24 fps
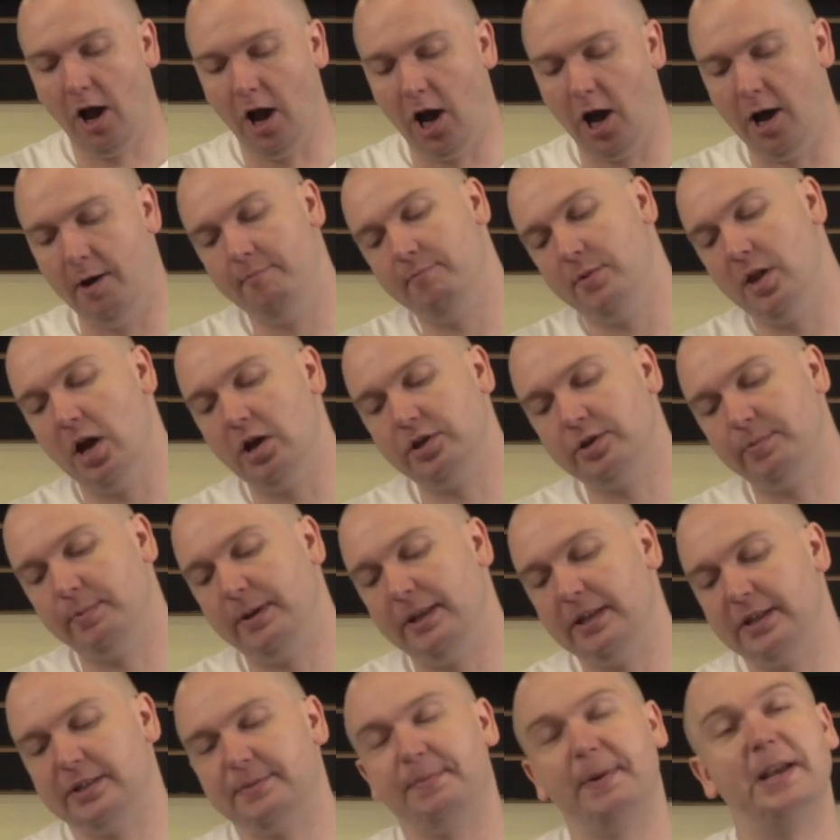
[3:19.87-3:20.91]
Notably,
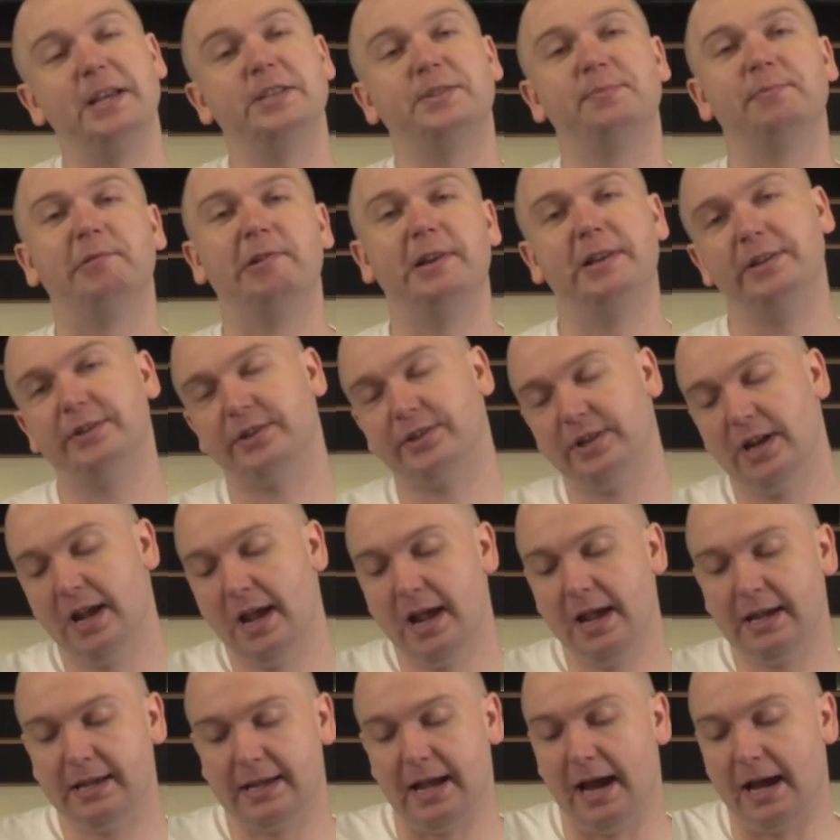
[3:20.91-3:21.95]
the Space Marines
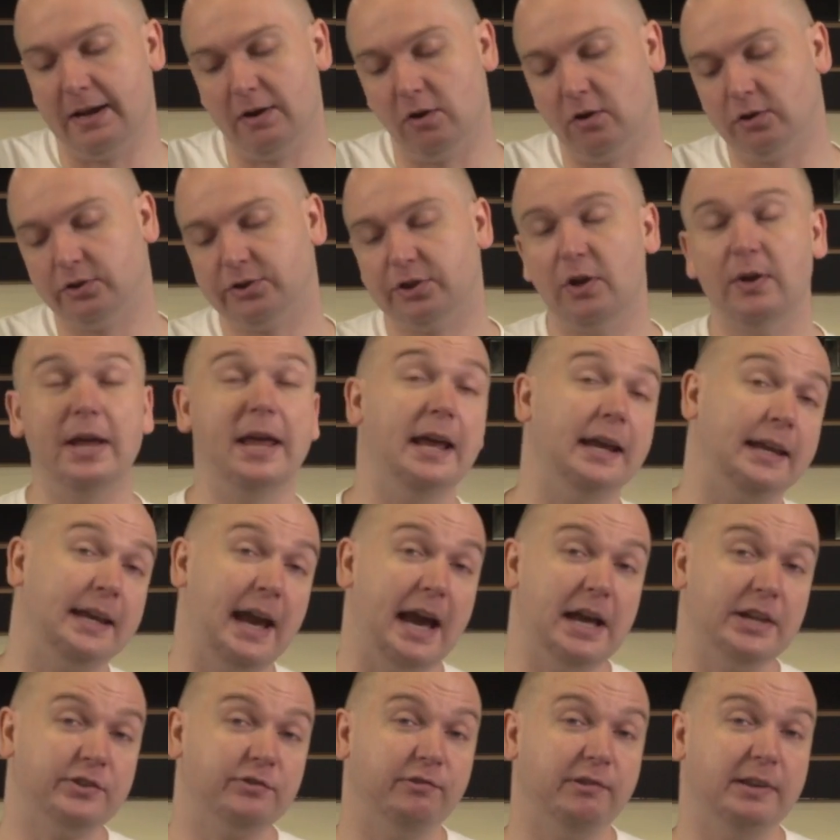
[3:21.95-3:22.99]
can also hit
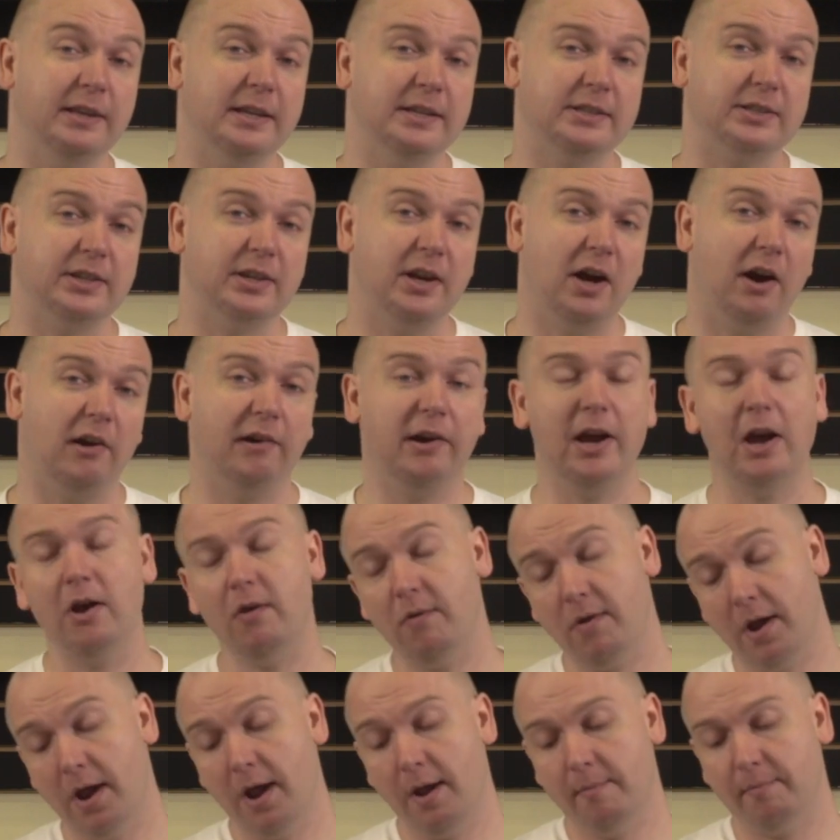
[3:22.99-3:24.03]
Gaza in this scenario
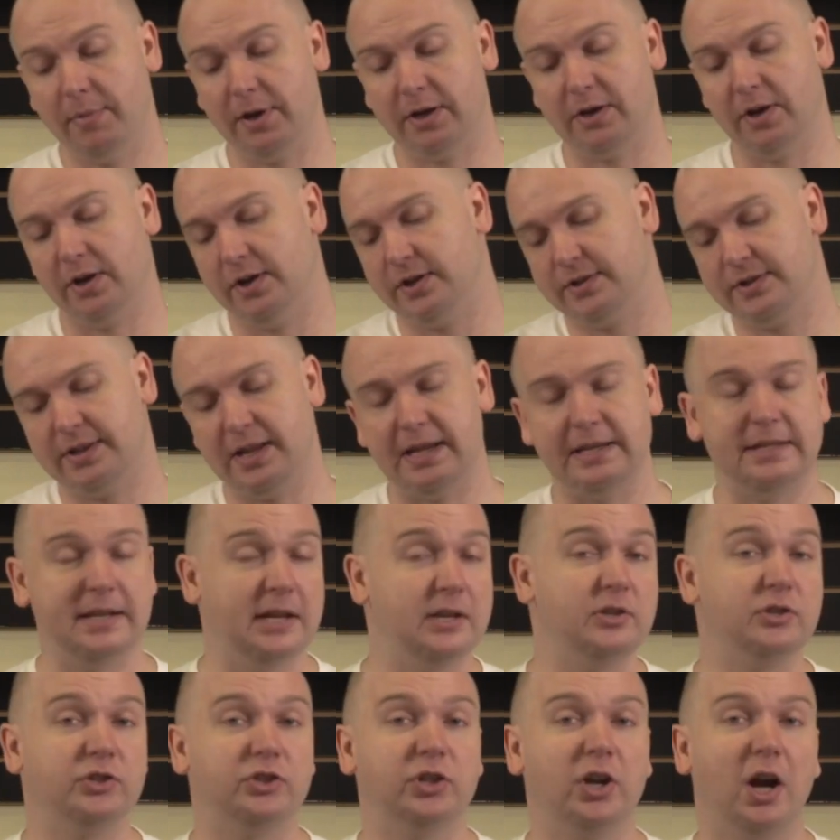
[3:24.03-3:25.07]
because they
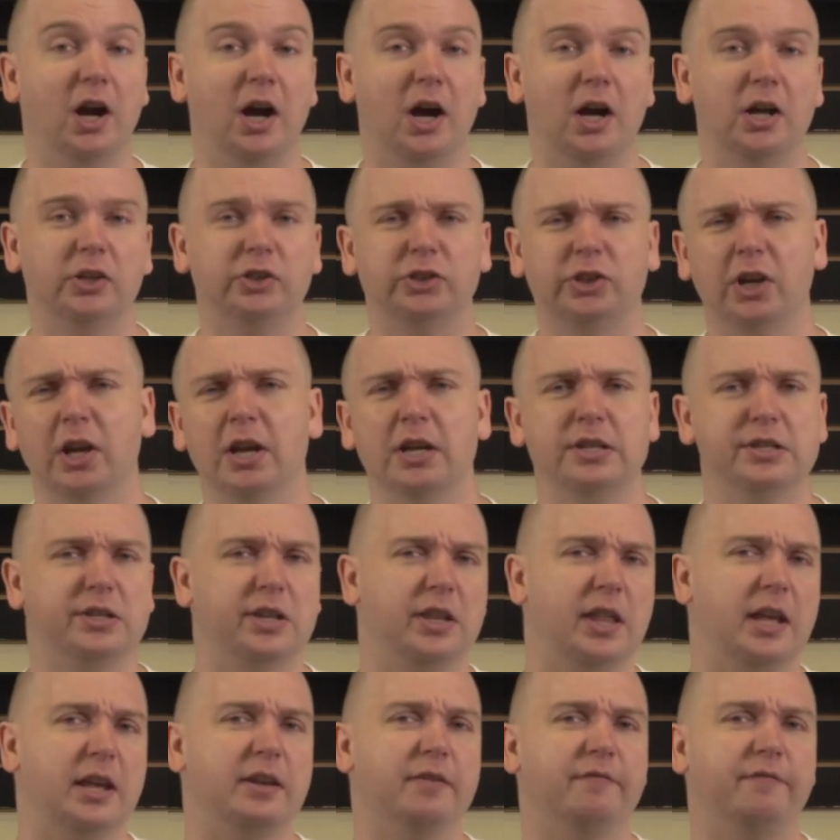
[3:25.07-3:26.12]
didn't charge, so
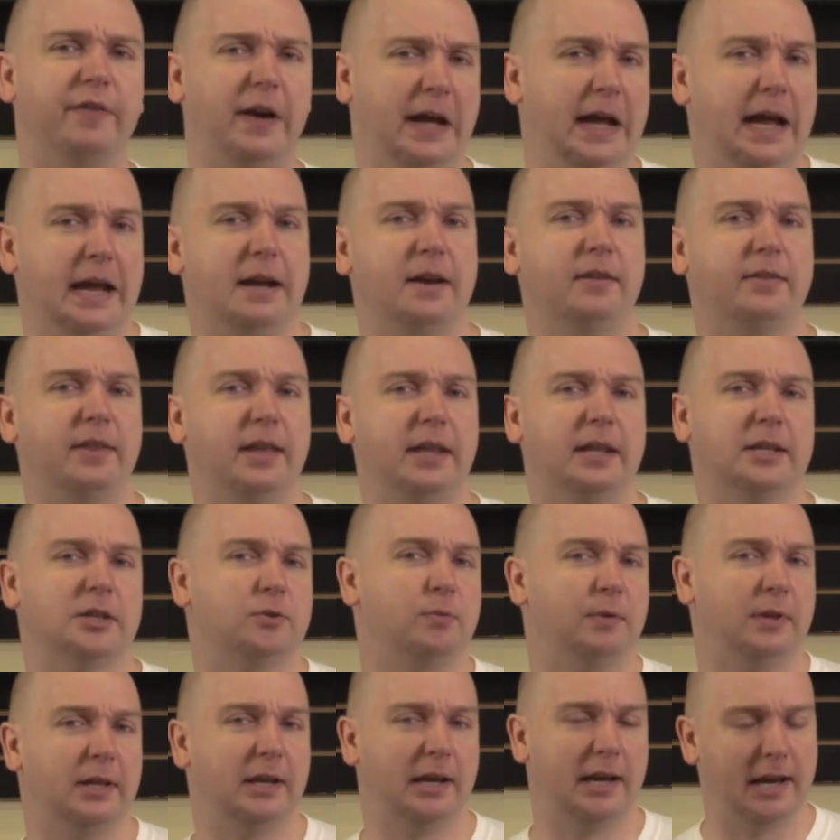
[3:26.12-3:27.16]
they can fight anything that's
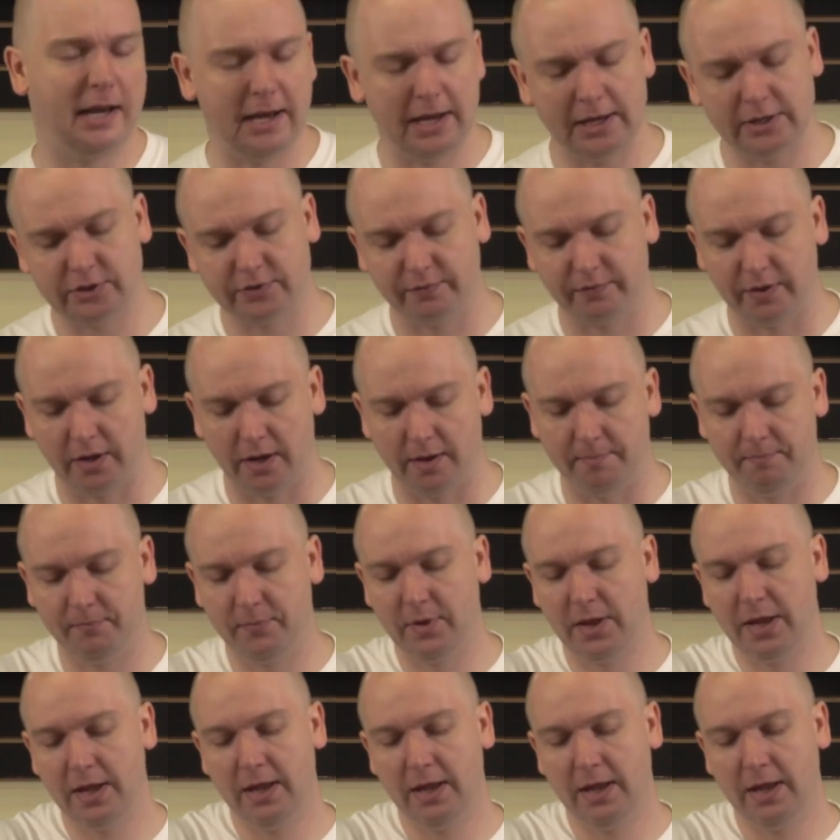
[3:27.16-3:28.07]
within an inch of them,